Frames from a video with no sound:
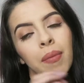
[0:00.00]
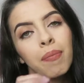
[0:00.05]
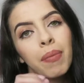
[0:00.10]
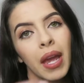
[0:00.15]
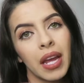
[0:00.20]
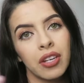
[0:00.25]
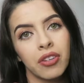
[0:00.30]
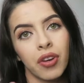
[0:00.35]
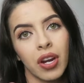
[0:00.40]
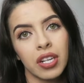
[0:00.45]

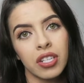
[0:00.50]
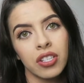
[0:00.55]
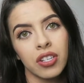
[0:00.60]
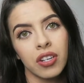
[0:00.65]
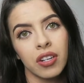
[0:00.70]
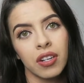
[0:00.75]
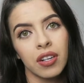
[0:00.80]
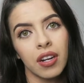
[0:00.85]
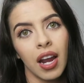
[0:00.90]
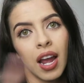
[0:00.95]
band
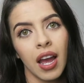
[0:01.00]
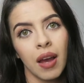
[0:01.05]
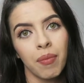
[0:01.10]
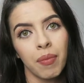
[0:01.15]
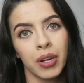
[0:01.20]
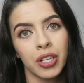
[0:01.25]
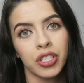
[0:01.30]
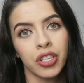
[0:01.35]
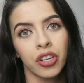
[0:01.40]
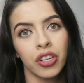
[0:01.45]
director at
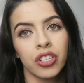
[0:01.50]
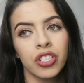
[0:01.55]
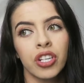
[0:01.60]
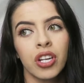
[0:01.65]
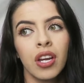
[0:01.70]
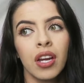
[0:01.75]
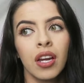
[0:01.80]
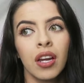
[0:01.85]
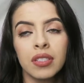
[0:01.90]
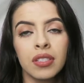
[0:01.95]
my church,
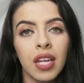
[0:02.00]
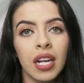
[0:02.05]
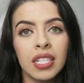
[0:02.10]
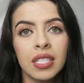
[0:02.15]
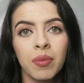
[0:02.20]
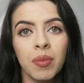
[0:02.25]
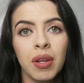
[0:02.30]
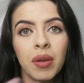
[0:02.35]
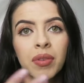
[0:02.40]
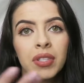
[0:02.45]

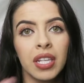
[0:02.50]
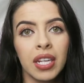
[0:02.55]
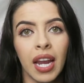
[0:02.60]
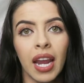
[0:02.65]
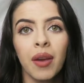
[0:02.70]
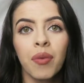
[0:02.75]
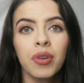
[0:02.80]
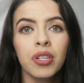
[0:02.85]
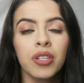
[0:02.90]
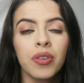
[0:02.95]
texted me and was like,
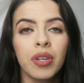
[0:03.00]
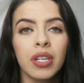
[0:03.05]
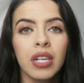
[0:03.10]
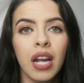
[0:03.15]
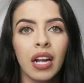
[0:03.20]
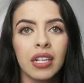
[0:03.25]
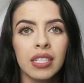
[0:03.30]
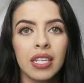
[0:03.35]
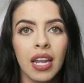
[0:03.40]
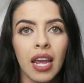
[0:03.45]
hey, we're doing
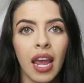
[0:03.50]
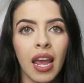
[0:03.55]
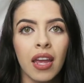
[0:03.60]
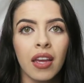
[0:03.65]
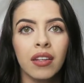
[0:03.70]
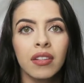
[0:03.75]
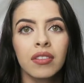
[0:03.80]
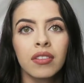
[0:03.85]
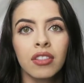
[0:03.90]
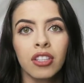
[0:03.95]
Not
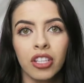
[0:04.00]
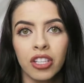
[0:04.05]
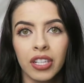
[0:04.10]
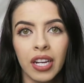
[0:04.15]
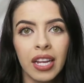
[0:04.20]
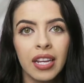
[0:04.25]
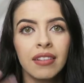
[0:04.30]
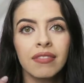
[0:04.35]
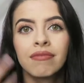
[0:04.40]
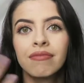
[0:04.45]
Today, learn
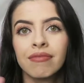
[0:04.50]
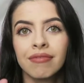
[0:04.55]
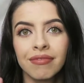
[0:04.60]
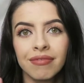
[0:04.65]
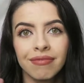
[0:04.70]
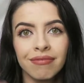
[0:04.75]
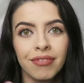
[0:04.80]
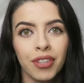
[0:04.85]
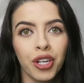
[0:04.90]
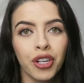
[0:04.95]
it,
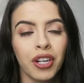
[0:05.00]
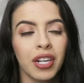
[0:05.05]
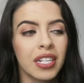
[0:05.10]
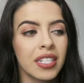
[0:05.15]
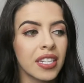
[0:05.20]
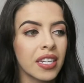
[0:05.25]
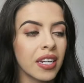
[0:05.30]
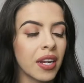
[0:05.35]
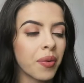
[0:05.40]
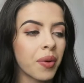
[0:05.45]
you're gonna
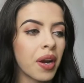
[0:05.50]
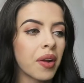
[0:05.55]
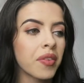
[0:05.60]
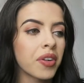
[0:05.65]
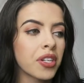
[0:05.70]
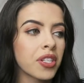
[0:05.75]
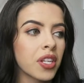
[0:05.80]
sing it, whatever.